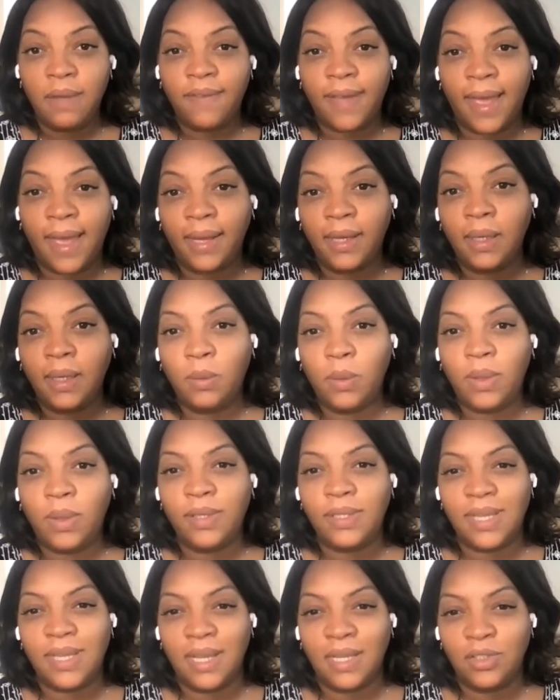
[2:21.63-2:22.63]
for
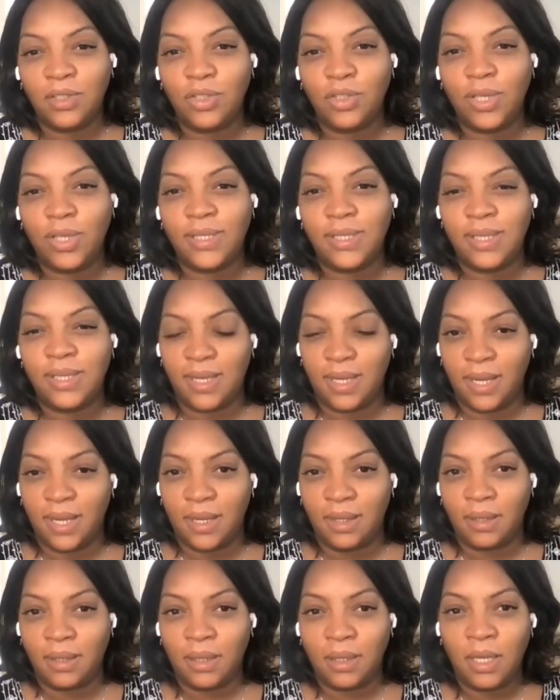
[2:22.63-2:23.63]
anyone that's interested
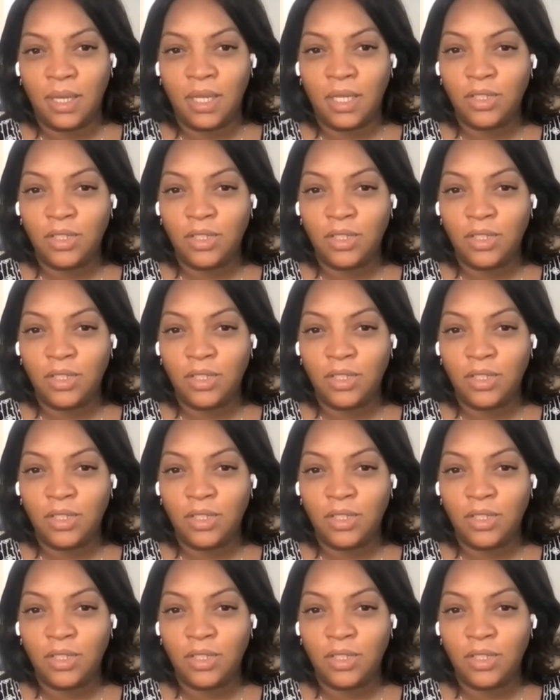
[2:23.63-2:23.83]
in